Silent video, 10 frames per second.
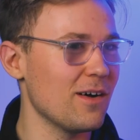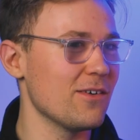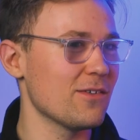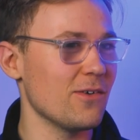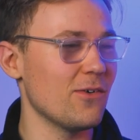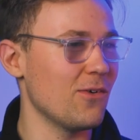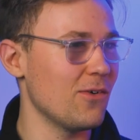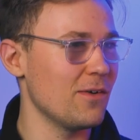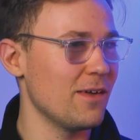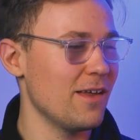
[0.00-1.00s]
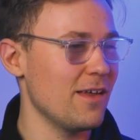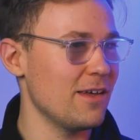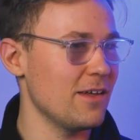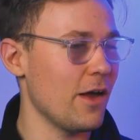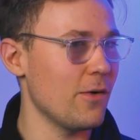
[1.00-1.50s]
world, or
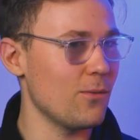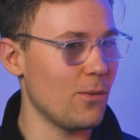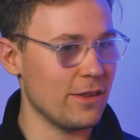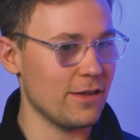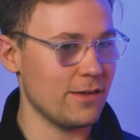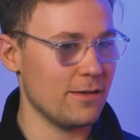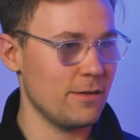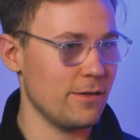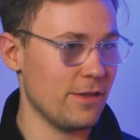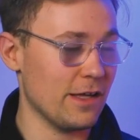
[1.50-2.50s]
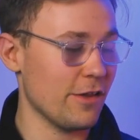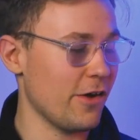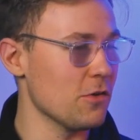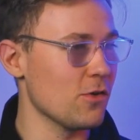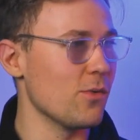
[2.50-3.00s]
you know whether things are
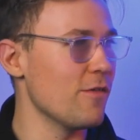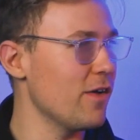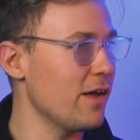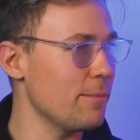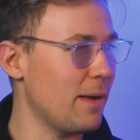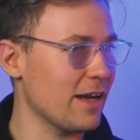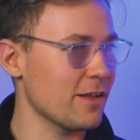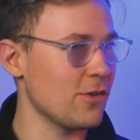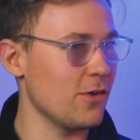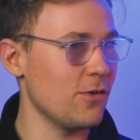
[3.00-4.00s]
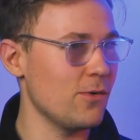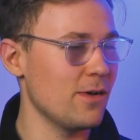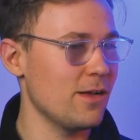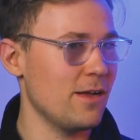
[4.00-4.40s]
going to revert back to